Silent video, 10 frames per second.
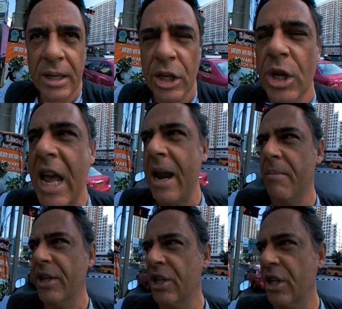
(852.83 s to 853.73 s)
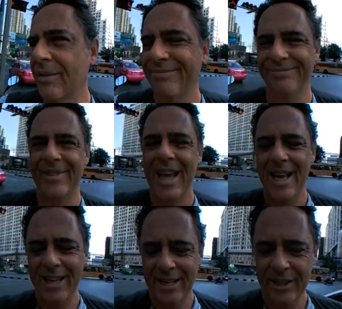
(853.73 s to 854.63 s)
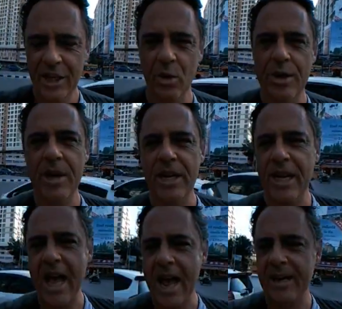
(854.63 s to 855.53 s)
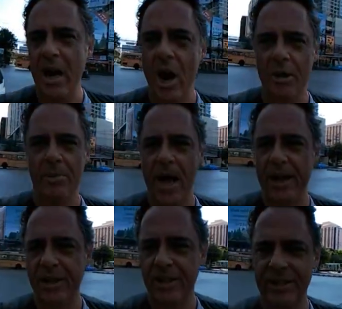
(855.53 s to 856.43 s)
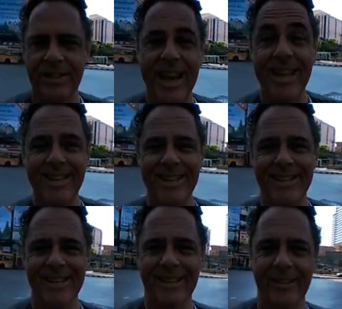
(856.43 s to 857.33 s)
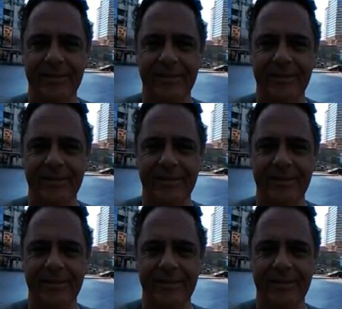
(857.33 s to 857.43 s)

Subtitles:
You can't miss it. Till we meet again, all the best. Take it easy.